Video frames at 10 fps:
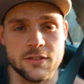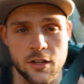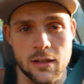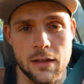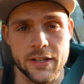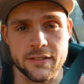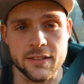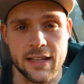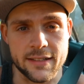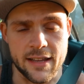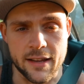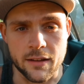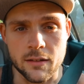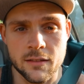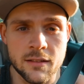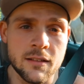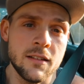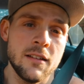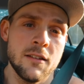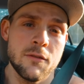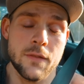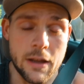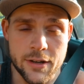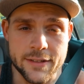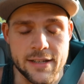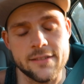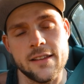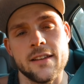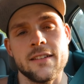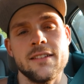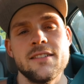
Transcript: I still love it. It's addicting. Very addicting.